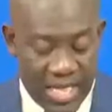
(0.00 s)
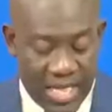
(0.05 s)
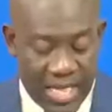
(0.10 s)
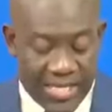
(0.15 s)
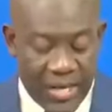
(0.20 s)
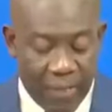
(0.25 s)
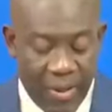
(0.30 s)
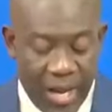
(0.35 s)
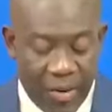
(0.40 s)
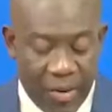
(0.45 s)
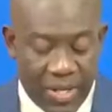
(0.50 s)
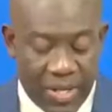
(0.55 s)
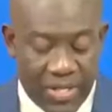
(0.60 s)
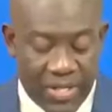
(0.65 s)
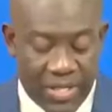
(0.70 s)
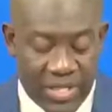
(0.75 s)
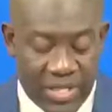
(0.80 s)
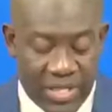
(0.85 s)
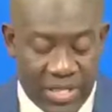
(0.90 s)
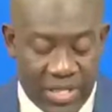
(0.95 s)
that
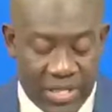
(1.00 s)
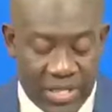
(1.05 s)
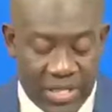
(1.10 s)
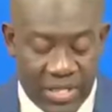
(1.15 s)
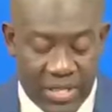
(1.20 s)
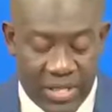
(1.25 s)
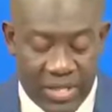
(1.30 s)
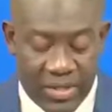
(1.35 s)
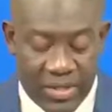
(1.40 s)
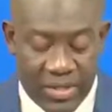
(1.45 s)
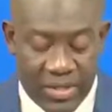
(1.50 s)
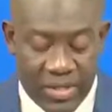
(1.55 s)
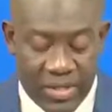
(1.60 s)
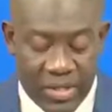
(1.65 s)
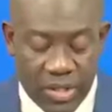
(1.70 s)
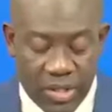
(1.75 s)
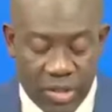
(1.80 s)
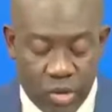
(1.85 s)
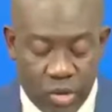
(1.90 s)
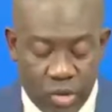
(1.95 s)
empowers
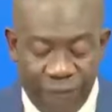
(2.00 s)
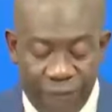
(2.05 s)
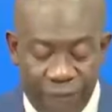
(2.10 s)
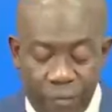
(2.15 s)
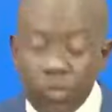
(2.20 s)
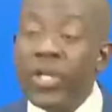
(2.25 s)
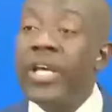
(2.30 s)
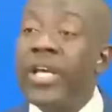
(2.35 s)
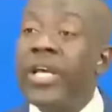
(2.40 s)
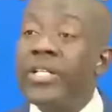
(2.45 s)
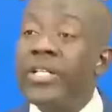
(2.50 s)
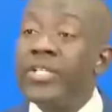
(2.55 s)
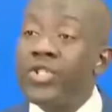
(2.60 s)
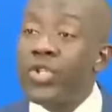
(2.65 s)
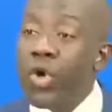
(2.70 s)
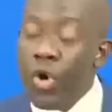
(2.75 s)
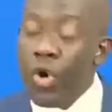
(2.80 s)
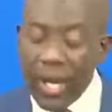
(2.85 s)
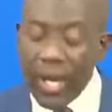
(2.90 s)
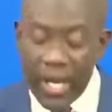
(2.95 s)
citizens to fully
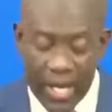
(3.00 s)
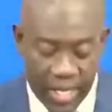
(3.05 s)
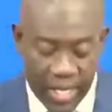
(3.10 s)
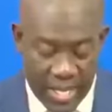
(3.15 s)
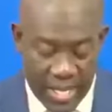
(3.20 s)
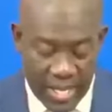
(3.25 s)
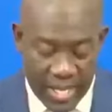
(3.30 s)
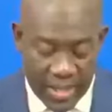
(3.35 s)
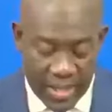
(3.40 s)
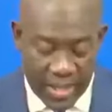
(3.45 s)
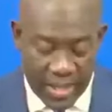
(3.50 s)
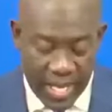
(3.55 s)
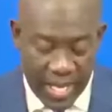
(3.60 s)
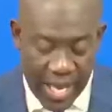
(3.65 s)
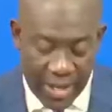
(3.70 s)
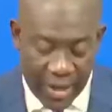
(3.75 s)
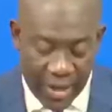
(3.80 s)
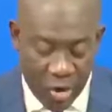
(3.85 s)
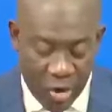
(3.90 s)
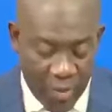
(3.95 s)
enjoy
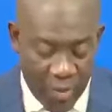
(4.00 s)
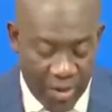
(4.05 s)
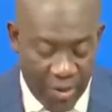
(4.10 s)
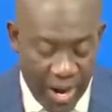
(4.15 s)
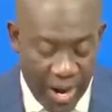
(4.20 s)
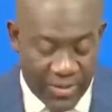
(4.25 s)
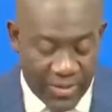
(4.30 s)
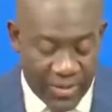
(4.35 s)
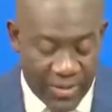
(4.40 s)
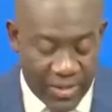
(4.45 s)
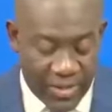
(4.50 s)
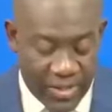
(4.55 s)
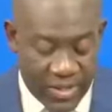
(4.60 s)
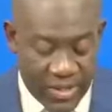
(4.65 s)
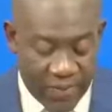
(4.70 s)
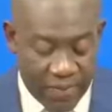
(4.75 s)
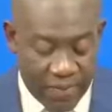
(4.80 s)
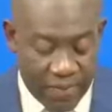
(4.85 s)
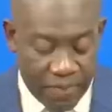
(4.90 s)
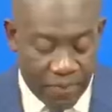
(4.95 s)
their economic
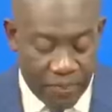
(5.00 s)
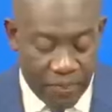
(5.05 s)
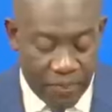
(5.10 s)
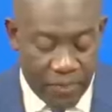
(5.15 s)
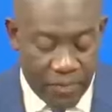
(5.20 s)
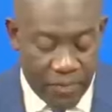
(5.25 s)
rights.